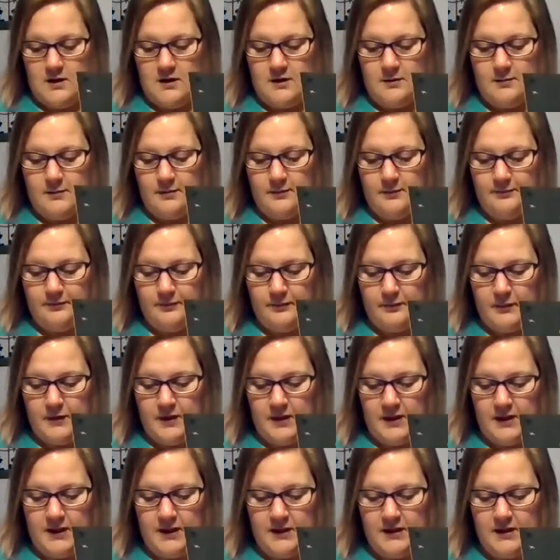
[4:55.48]
I'm
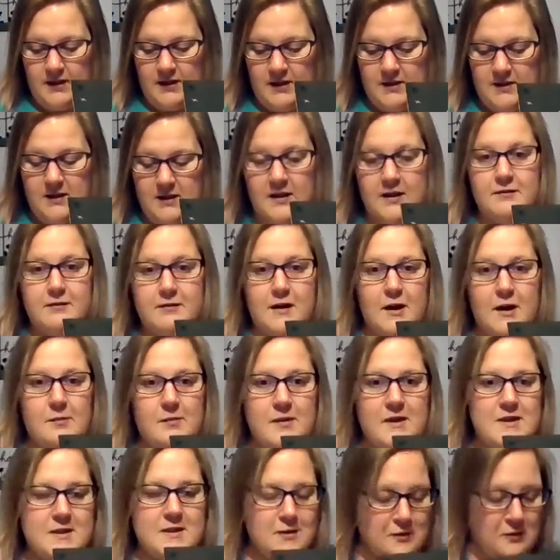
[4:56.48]
going to need to even
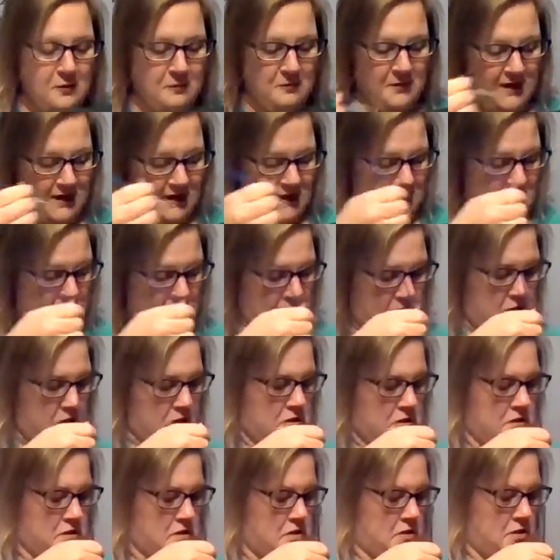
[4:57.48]
out my snowman
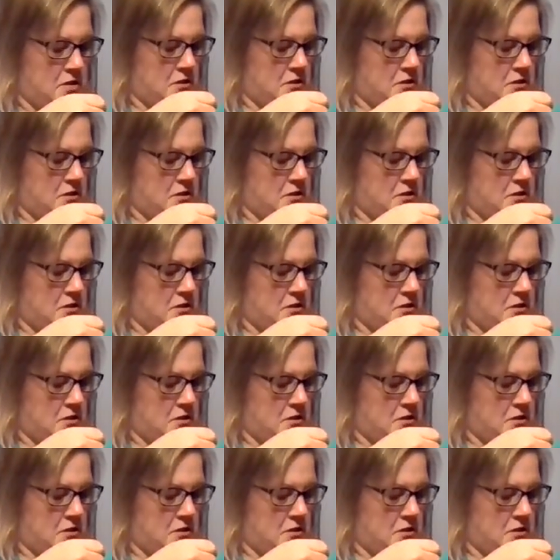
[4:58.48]
here.